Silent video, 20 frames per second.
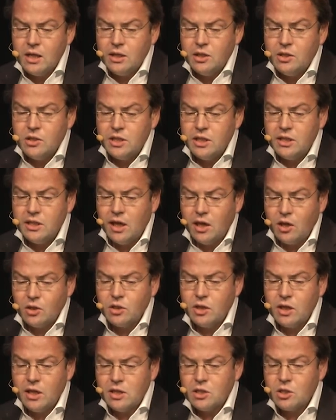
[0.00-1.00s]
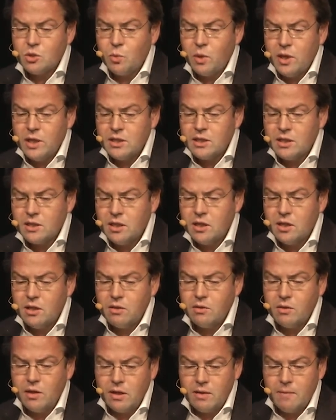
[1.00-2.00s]
You see the healthcare space,
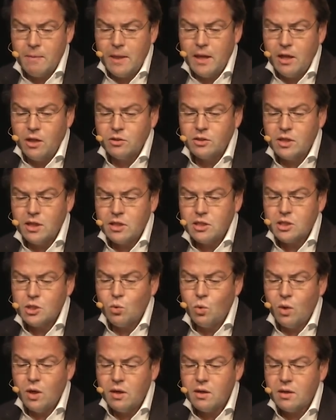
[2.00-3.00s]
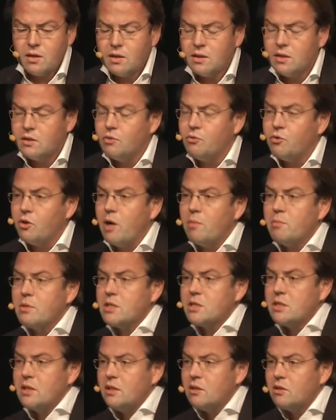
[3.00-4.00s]
the healthcare square, the
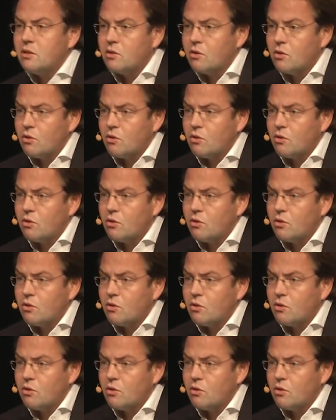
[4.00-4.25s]
pharmacy,